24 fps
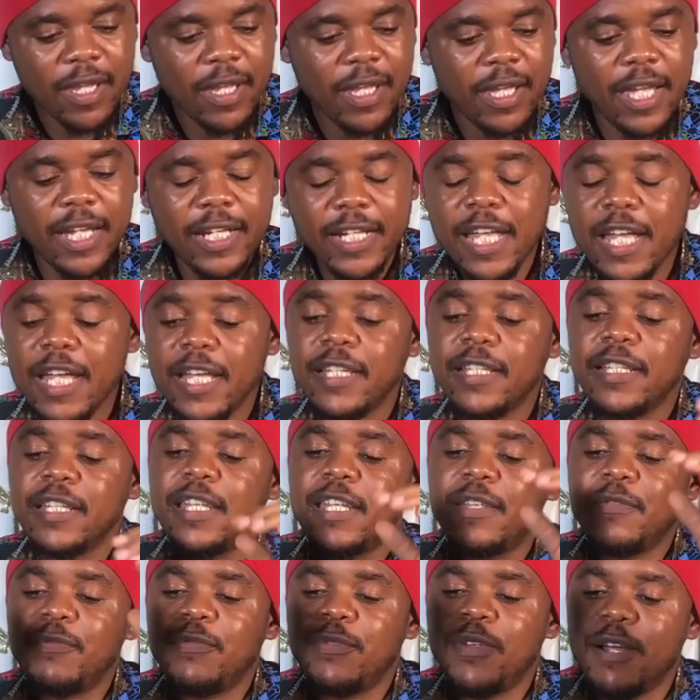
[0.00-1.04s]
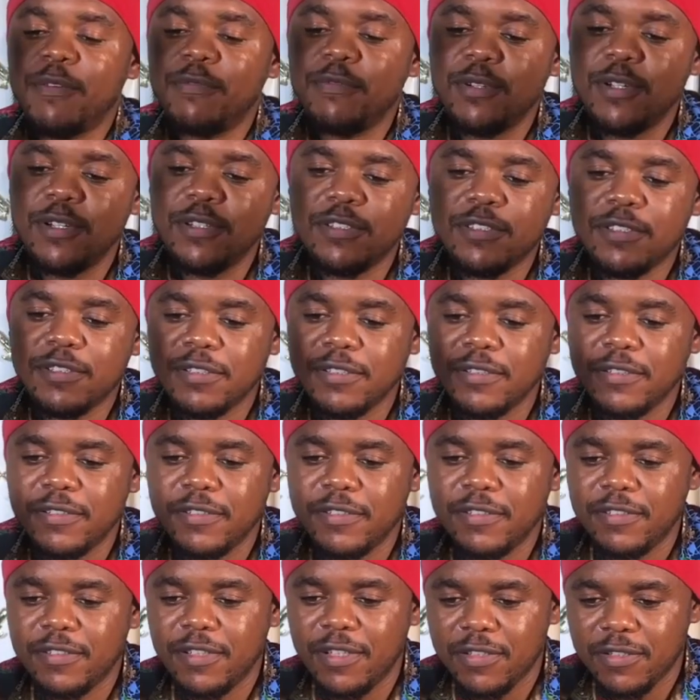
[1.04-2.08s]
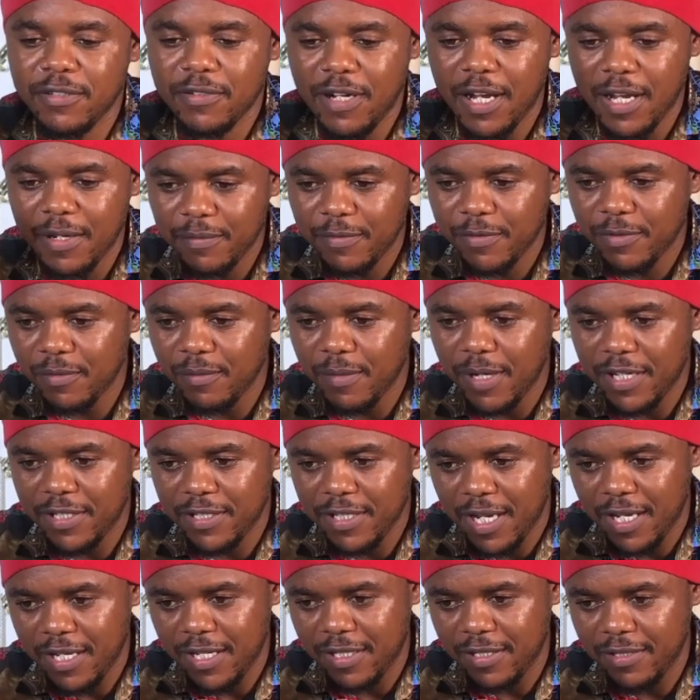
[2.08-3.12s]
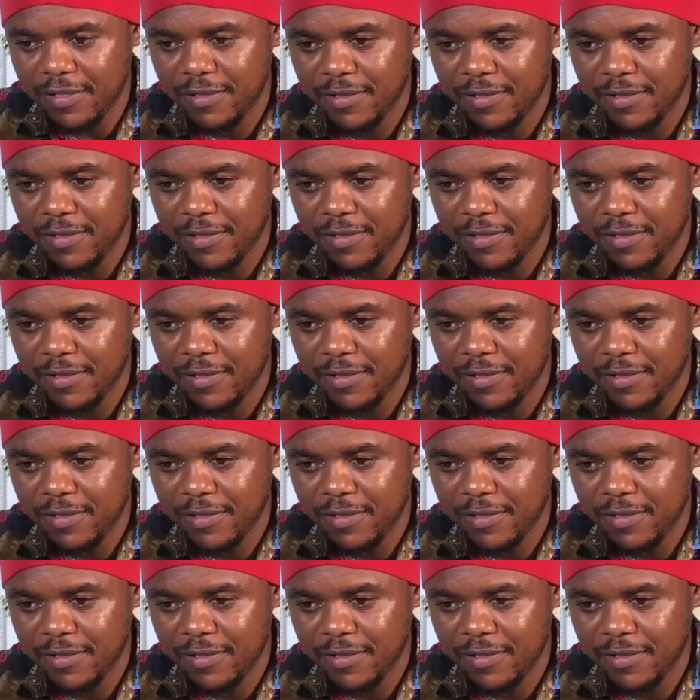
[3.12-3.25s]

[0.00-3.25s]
again, if you have not subscribed to my channel,